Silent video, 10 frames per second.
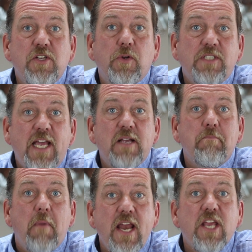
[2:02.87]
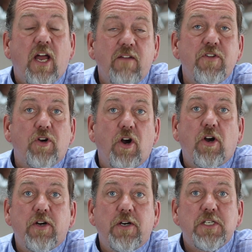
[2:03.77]
you to take money out of your
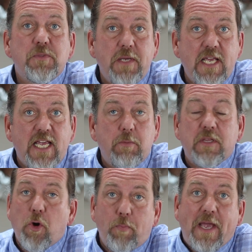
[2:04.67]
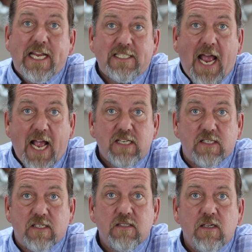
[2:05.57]
RRSP without paying
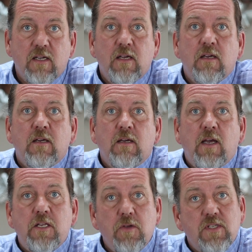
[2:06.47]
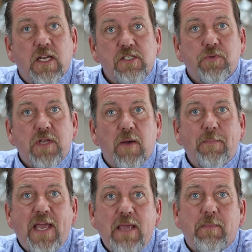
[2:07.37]
taxes and use it as your down
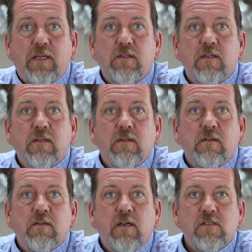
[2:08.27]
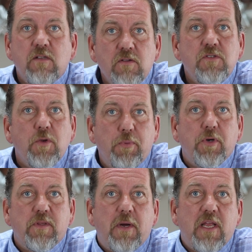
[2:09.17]
payment, as long as you
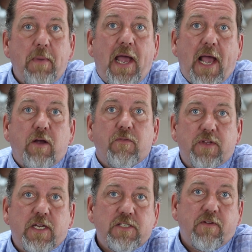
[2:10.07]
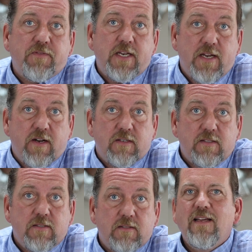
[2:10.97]
put the money back over the next 15
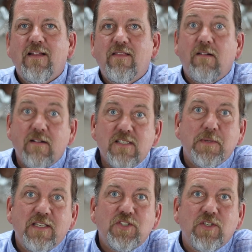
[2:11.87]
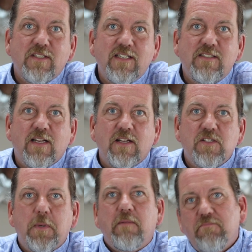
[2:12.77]
years. There are some additional
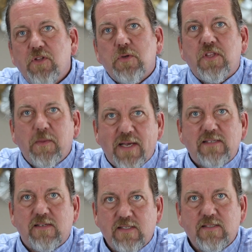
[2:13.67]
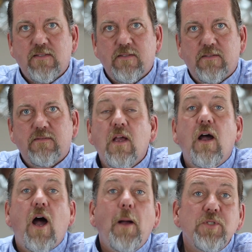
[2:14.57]
details, but those are the basics.
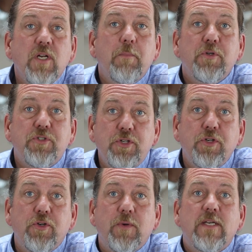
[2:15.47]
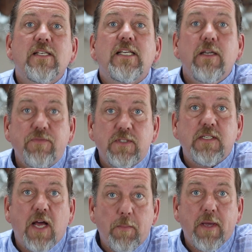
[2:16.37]
Option number 2 is a gifted
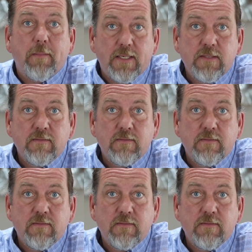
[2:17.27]
down payment.